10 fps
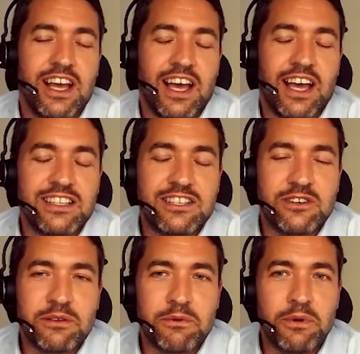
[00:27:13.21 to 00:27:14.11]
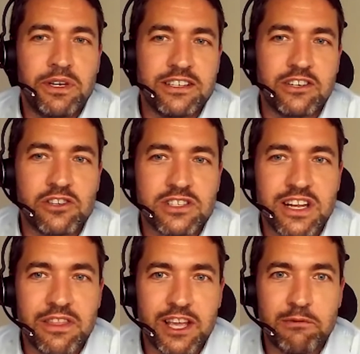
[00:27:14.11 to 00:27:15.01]
and so it's something we need to
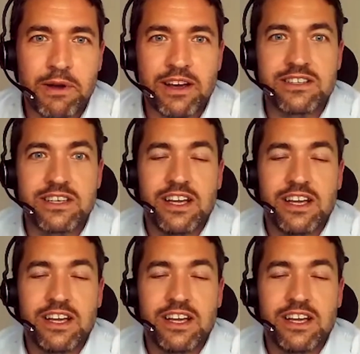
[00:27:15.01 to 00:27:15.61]
constantly think about